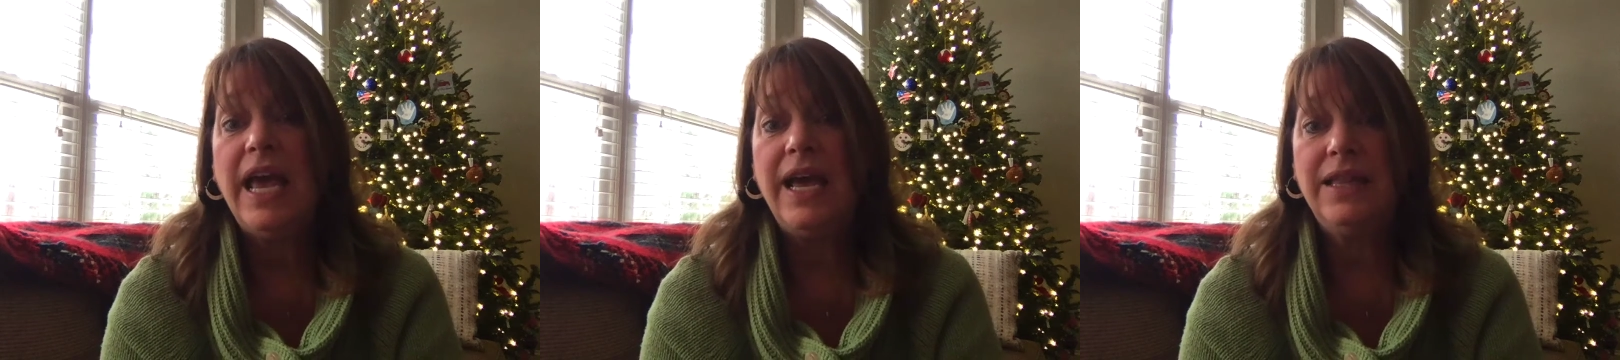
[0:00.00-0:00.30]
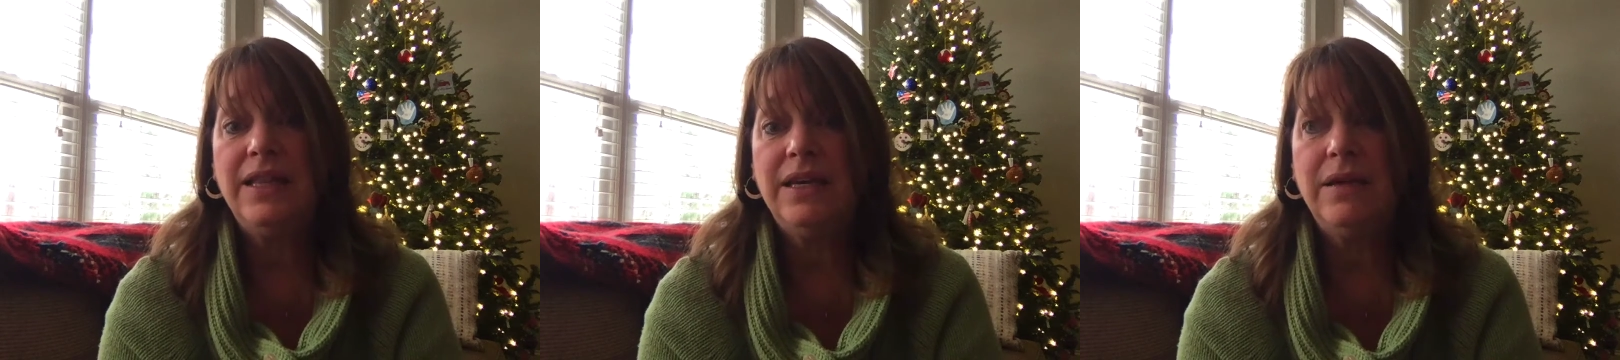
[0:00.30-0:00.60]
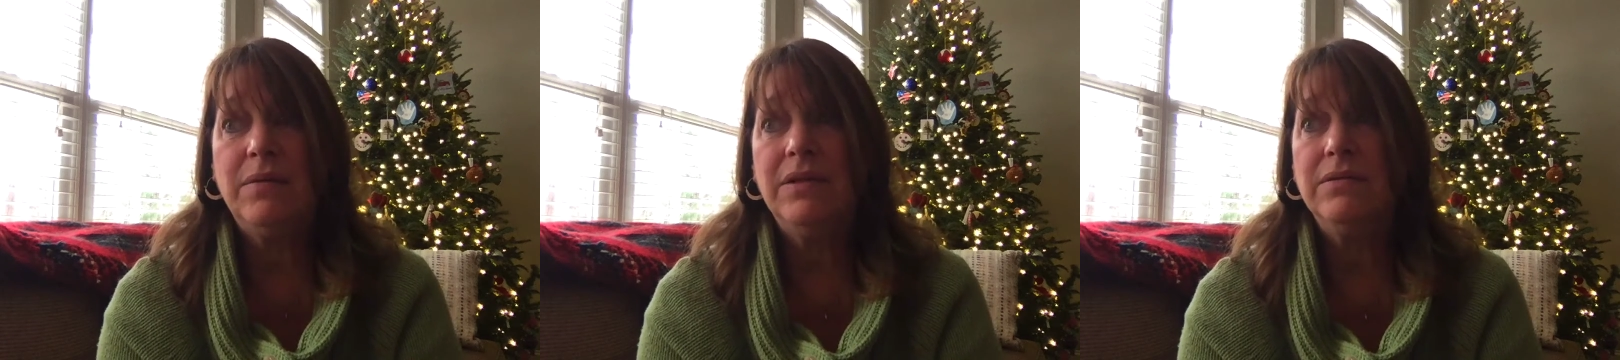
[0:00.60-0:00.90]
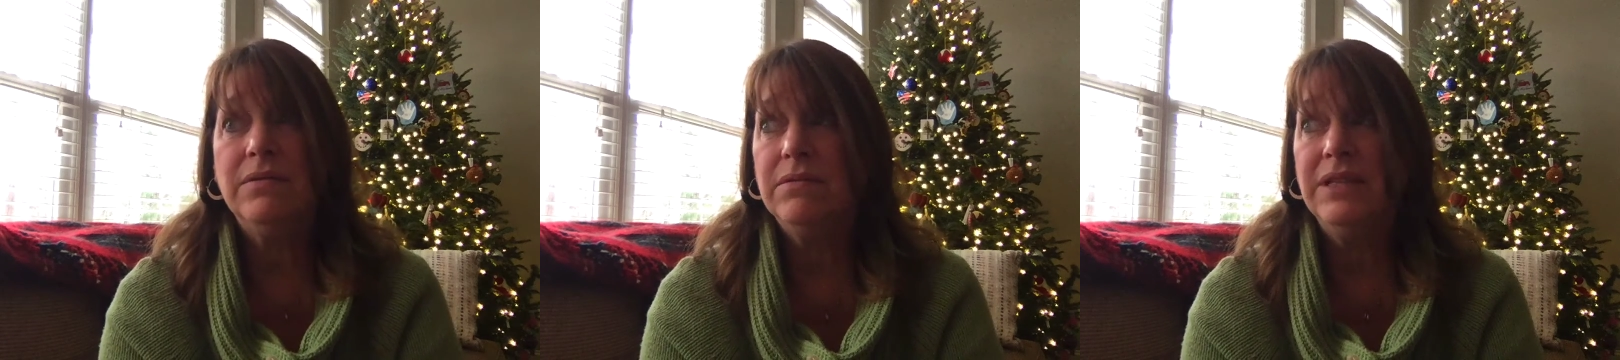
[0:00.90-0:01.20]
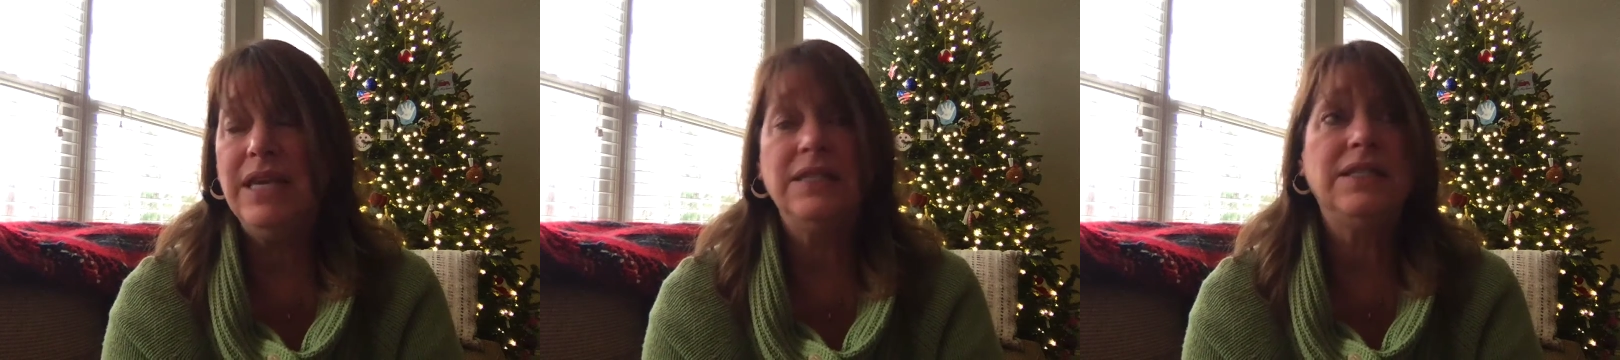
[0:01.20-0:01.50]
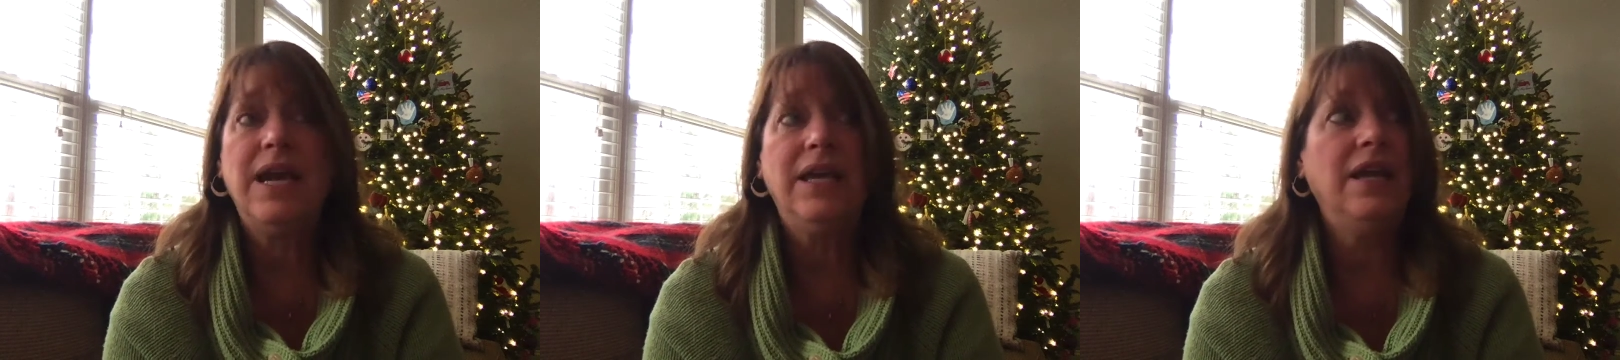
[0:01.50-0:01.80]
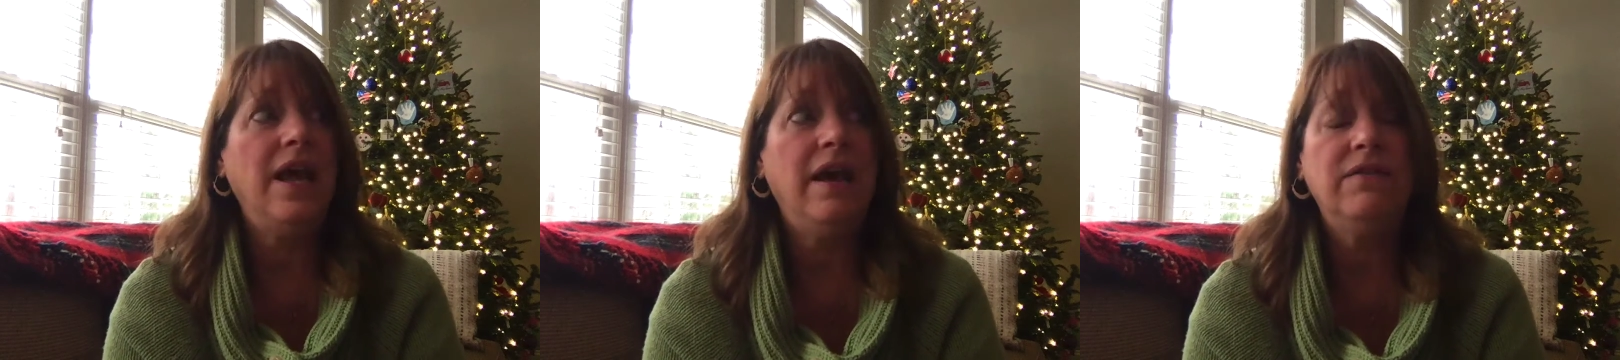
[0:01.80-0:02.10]
at the least I
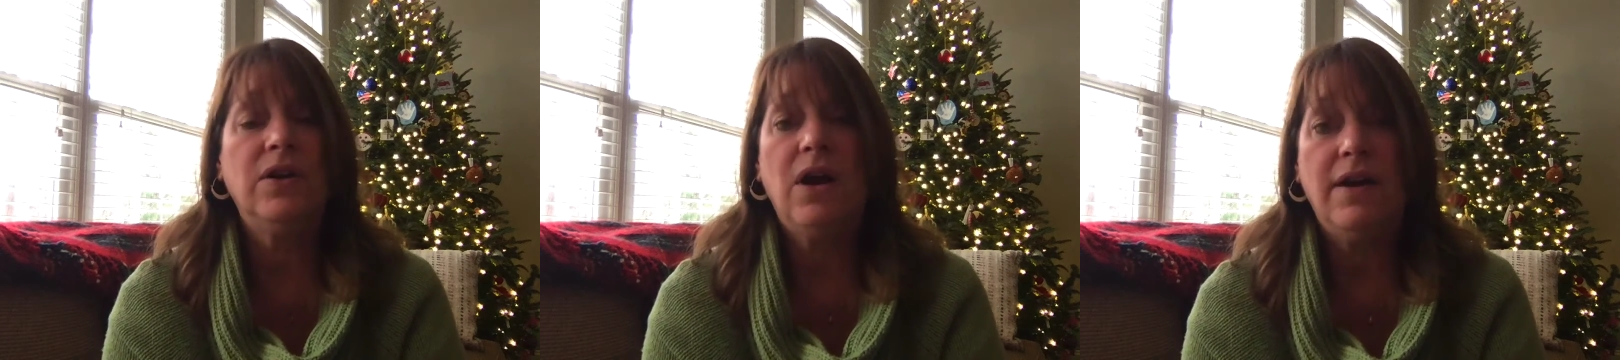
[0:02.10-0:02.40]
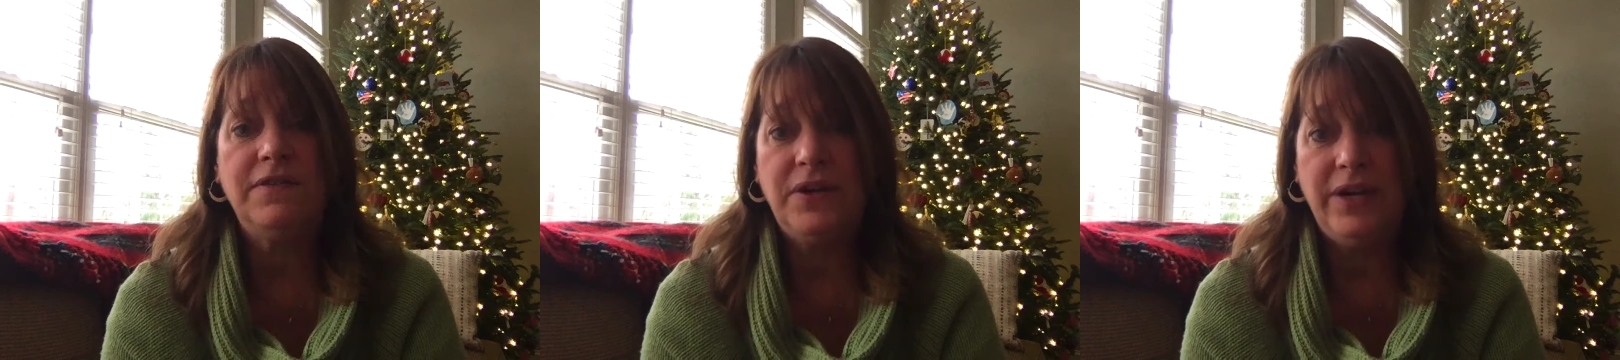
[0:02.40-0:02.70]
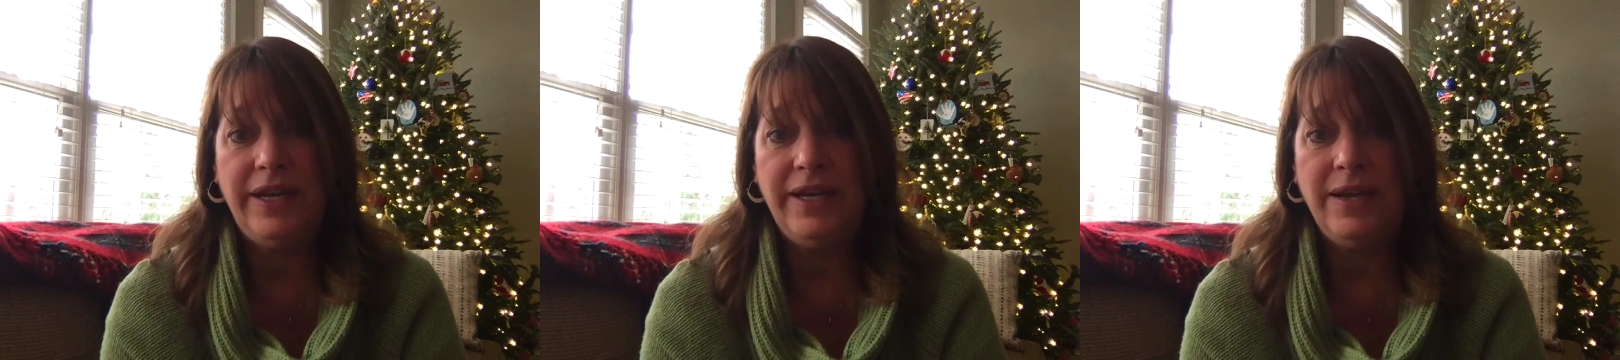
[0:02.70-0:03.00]
could ever offer it.